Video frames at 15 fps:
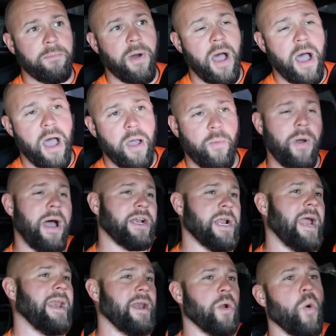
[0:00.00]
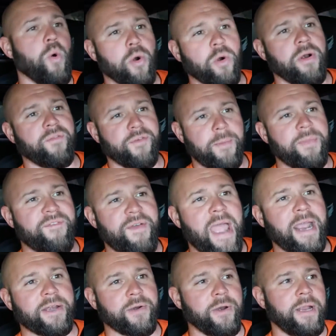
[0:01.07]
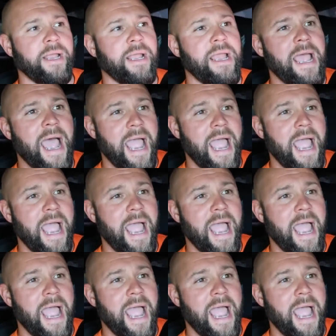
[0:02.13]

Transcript: Well, I didn't order it from the factory.